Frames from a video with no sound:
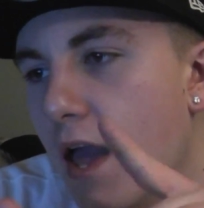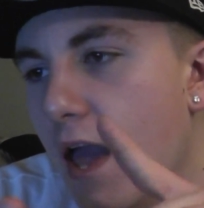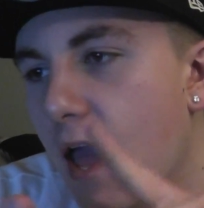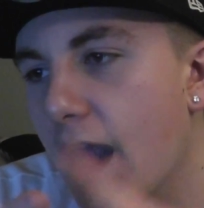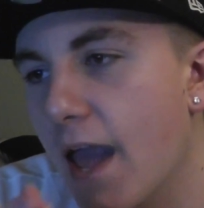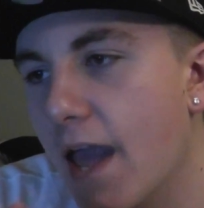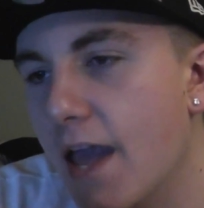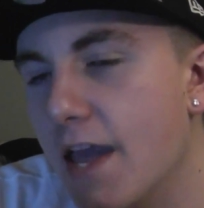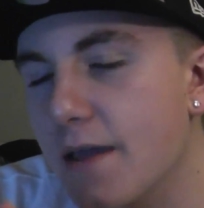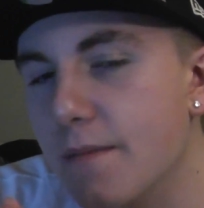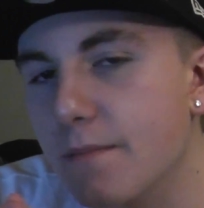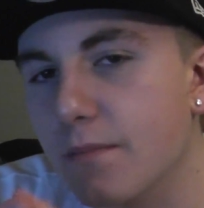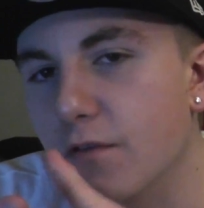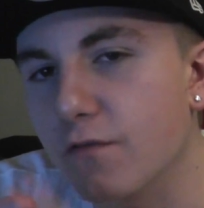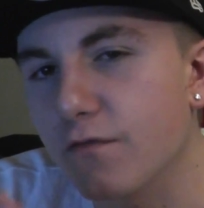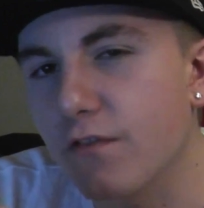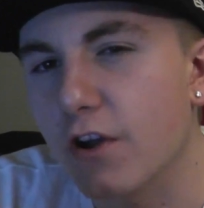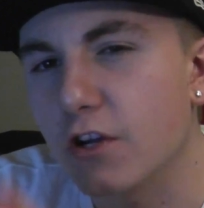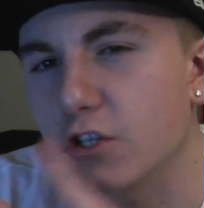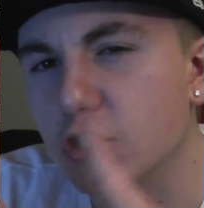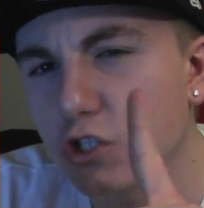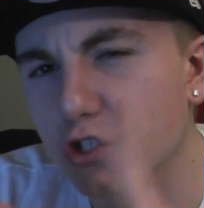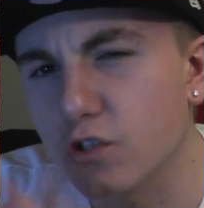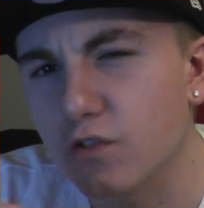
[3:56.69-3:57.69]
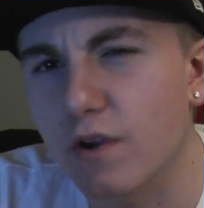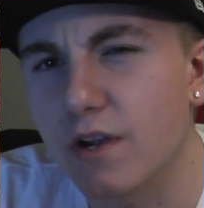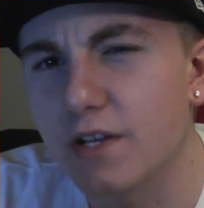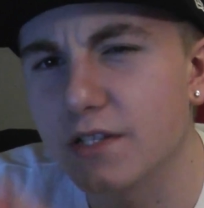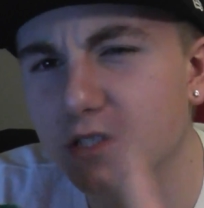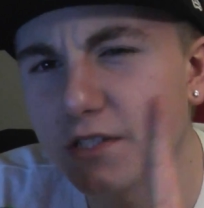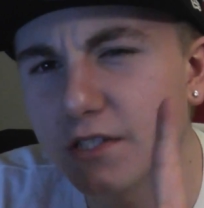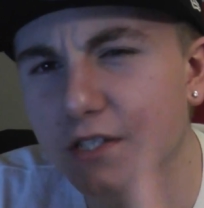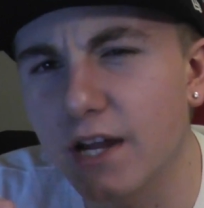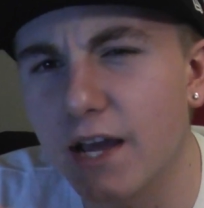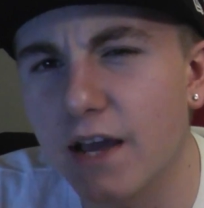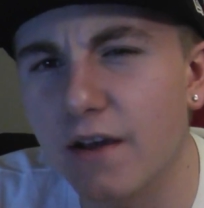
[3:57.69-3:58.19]
hate professional
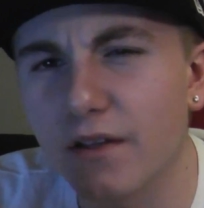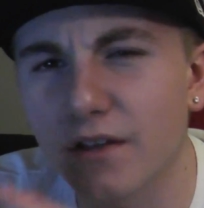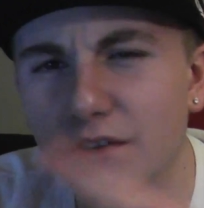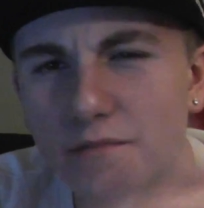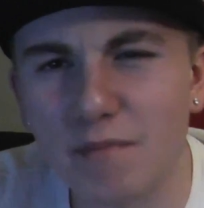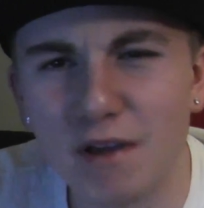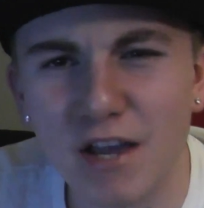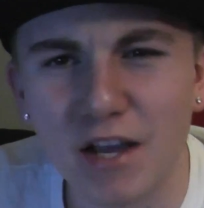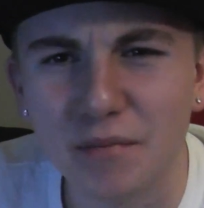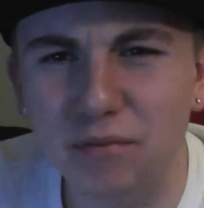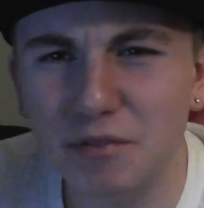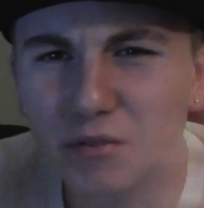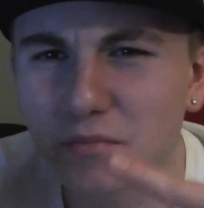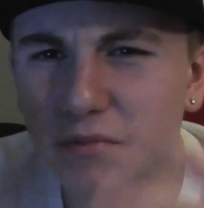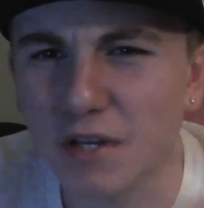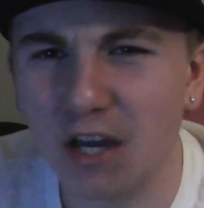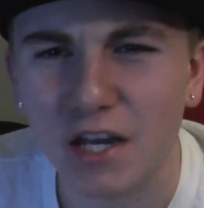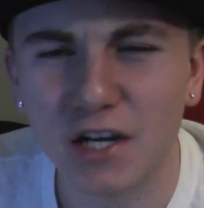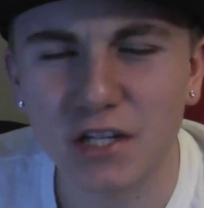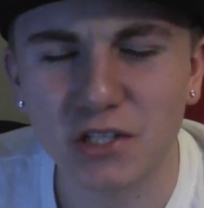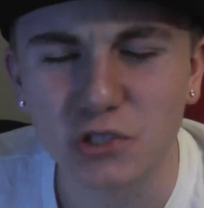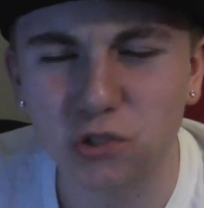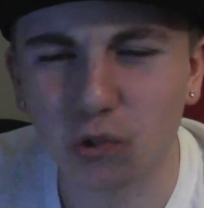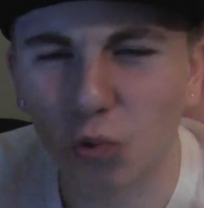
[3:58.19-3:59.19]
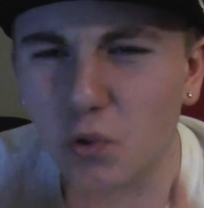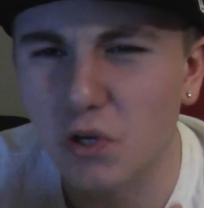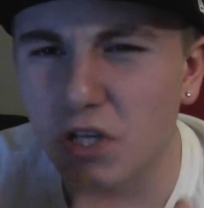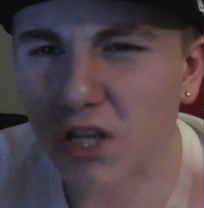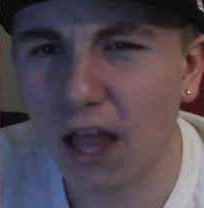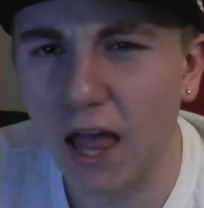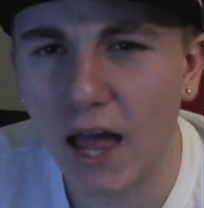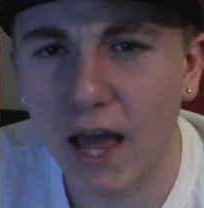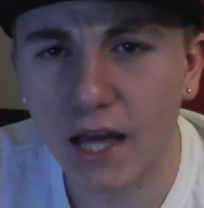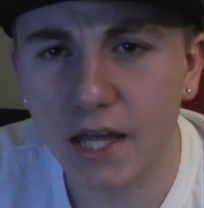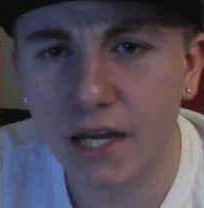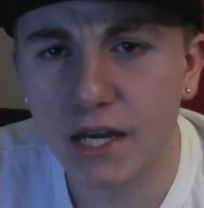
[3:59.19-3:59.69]
wrestling now. Like, make up some kind of
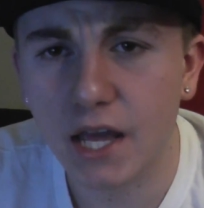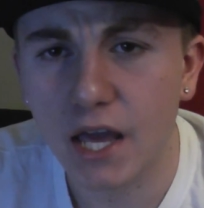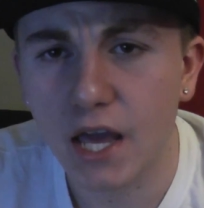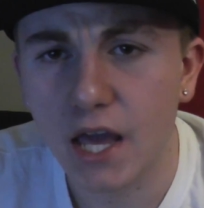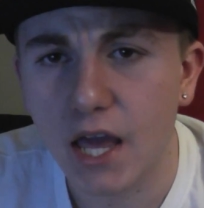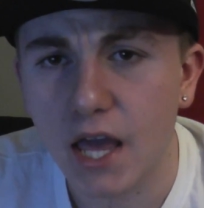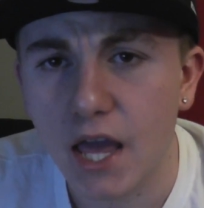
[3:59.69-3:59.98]
storyline,